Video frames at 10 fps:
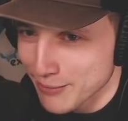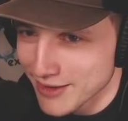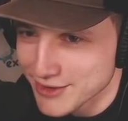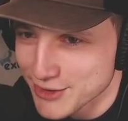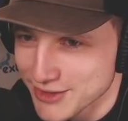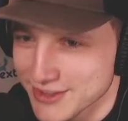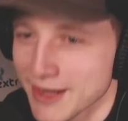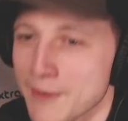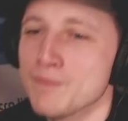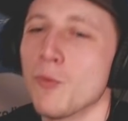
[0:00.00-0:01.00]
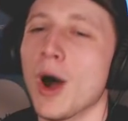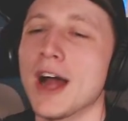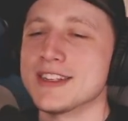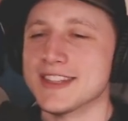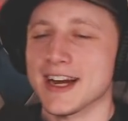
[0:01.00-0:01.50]
messages. Why
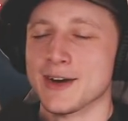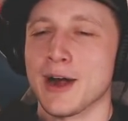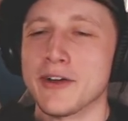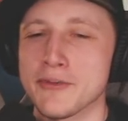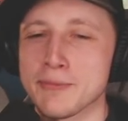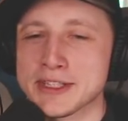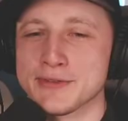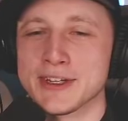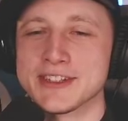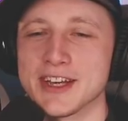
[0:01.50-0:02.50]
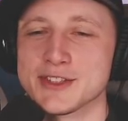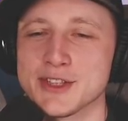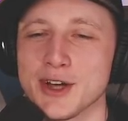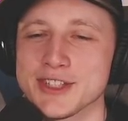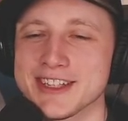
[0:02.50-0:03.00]
is that crowd of misfits
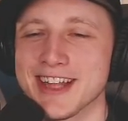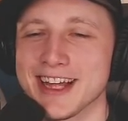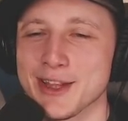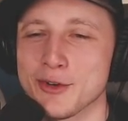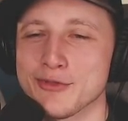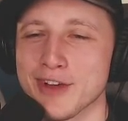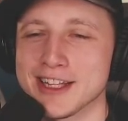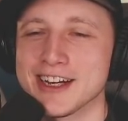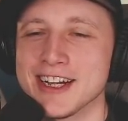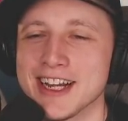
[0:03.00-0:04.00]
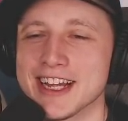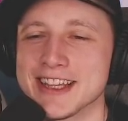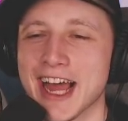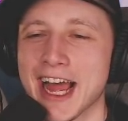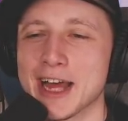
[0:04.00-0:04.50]
assaulting that little fella in
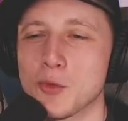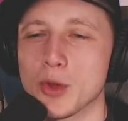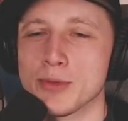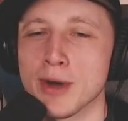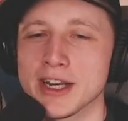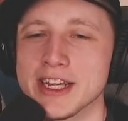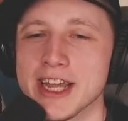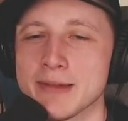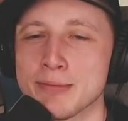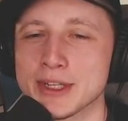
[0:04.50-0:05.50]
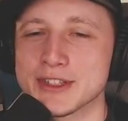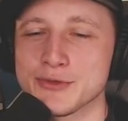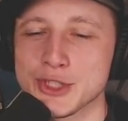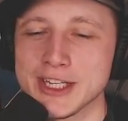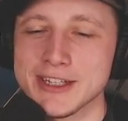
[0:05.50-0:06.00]
the hat with money and bits of
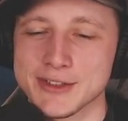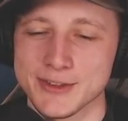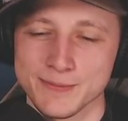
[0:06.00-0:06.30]
cheese?